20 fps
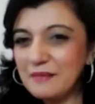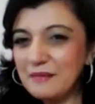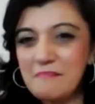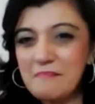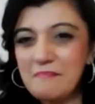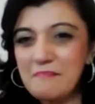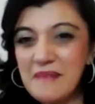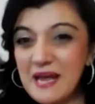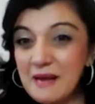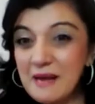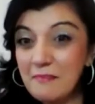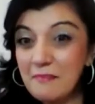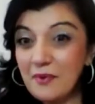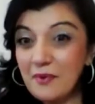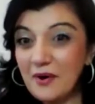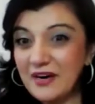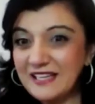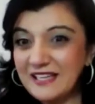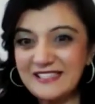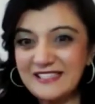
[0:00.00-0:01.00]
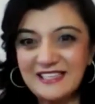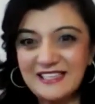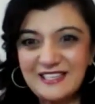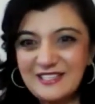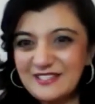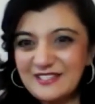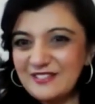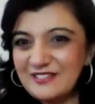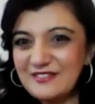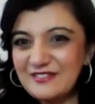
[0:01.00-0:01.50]
the big boys
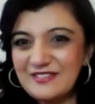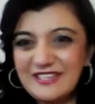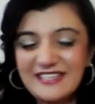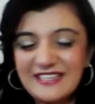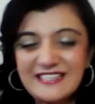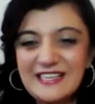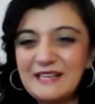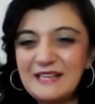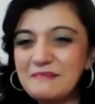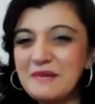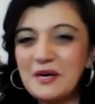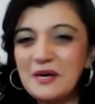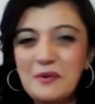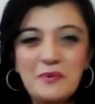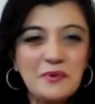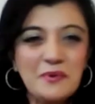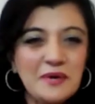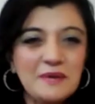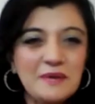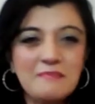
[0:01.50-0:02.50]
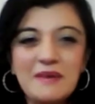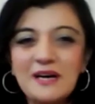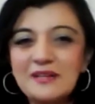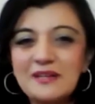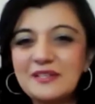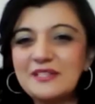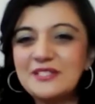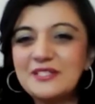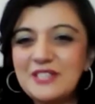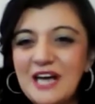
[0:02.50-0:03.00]
industry. Tell me all
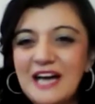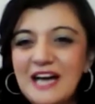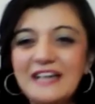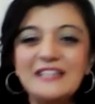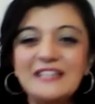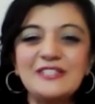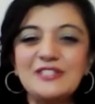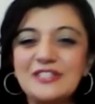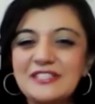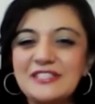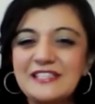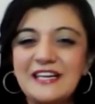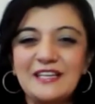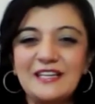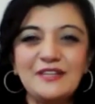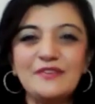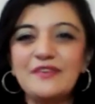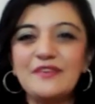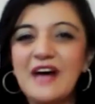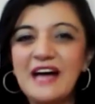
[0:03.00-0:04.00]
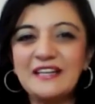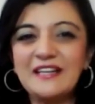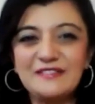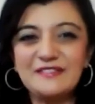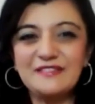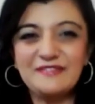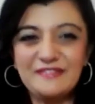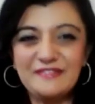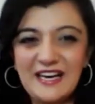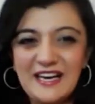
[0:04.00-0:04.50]
about the challenges that you've had to
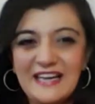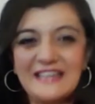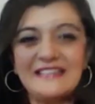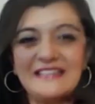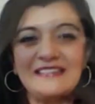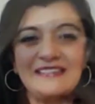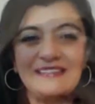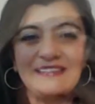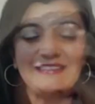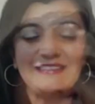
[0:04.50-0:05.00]
face.